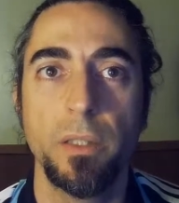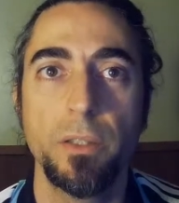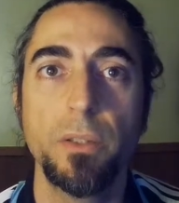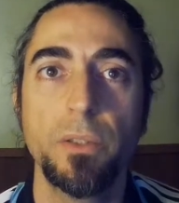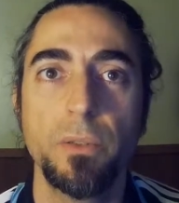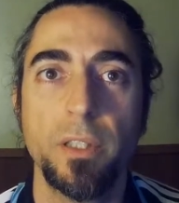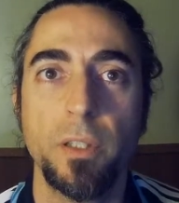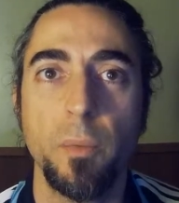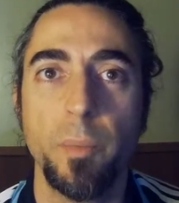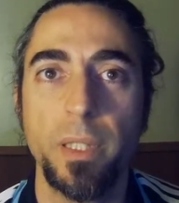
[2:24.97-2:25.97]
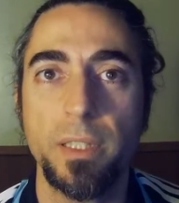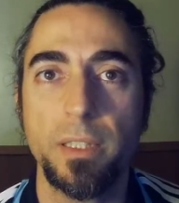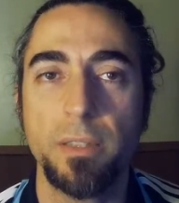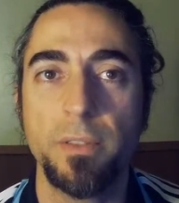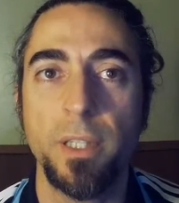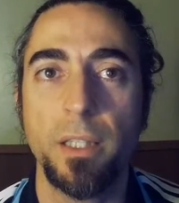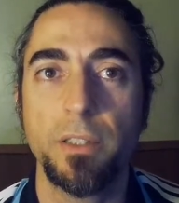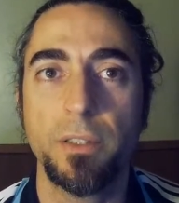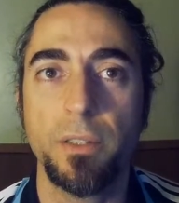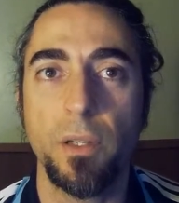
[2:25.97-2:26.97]
due to the competitive
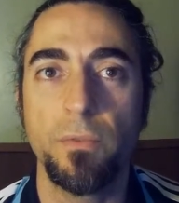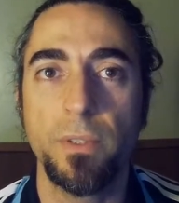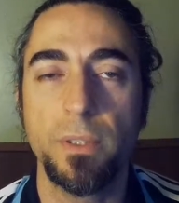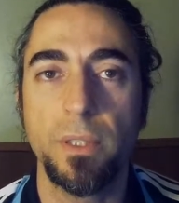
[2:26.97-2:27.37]
nature of